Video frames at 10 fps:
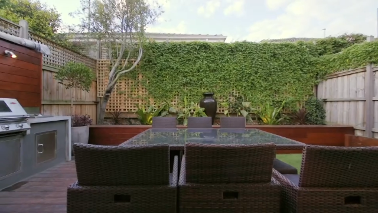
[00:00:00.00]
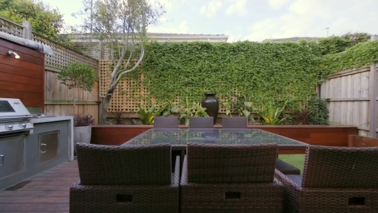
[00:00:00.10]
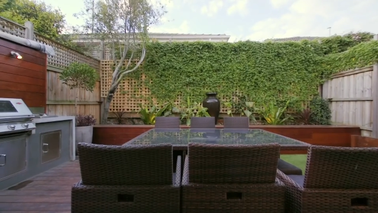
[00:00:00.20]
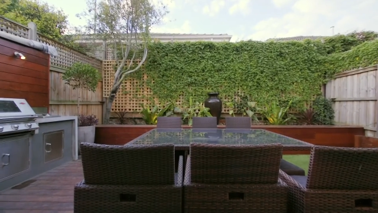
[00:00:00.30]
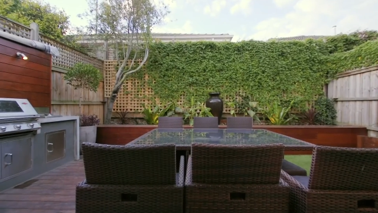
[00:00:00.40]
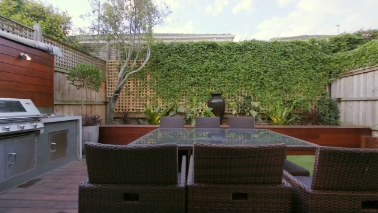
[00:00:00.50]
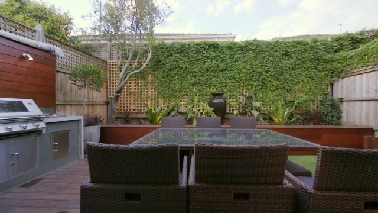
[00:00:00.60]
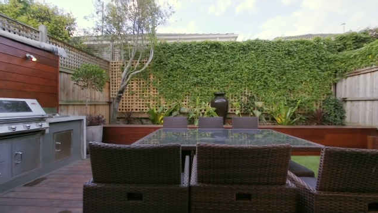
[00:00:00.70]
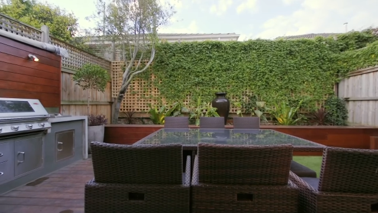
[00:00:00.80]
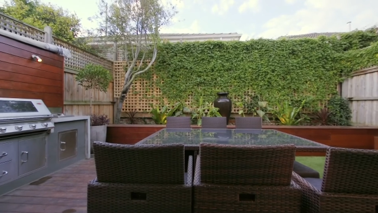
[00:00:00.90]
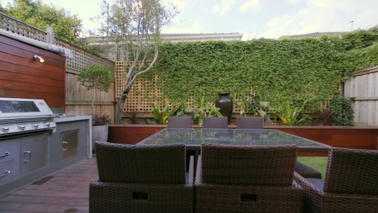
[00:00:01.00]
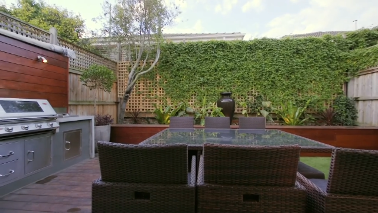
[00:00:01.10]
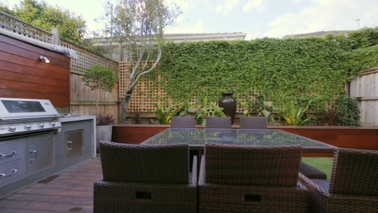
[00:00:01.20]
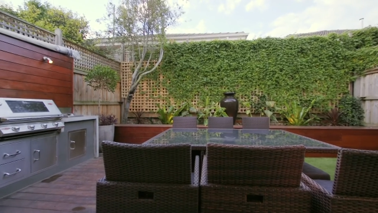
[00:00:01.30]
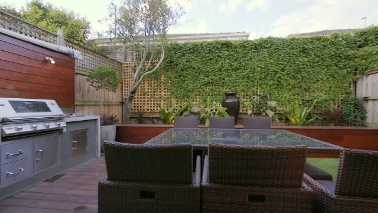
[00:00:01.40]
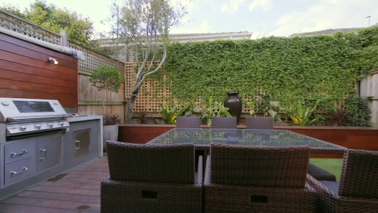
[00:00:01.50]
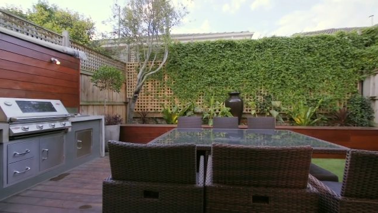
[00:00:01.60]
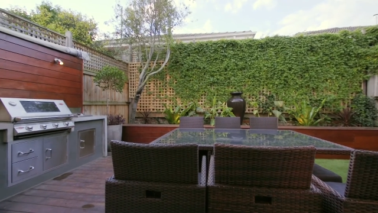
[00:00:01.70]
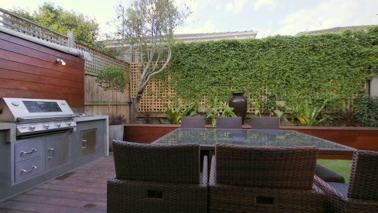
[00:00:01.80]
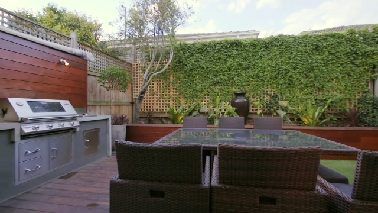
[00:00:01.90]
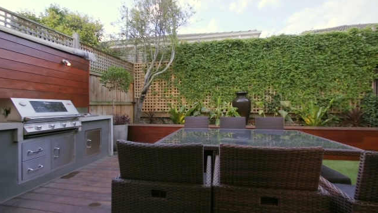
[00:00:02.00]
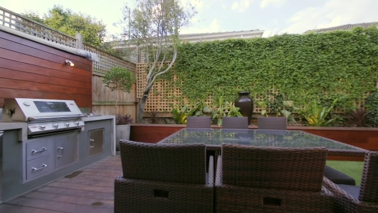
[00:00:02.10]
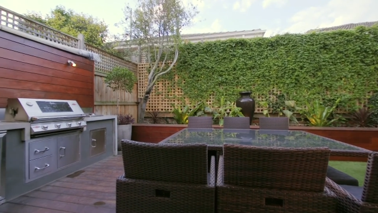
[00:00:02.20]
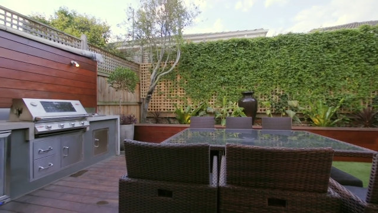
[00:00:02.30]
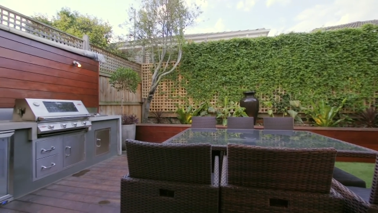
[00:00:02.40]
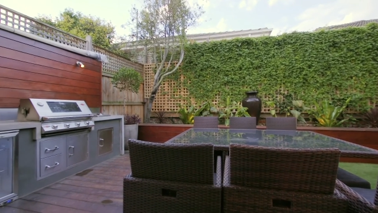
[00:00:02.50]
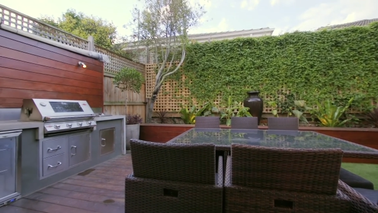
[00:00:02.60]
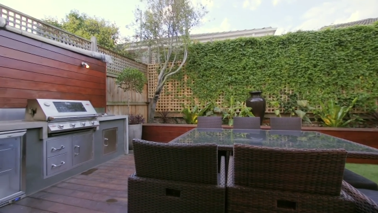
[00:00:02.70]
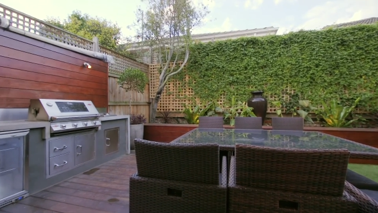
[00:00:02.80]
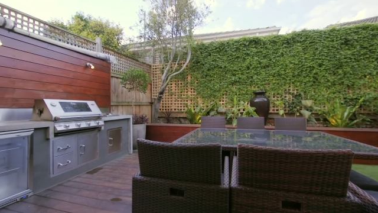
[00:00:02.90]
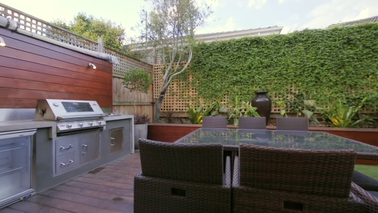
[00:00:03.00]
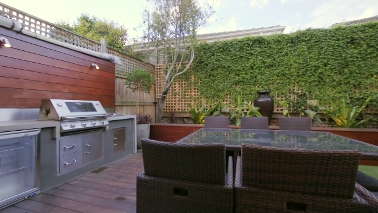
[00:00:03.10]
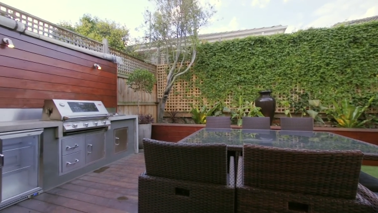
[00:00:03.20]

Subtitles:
Nobody's mouth can be seen.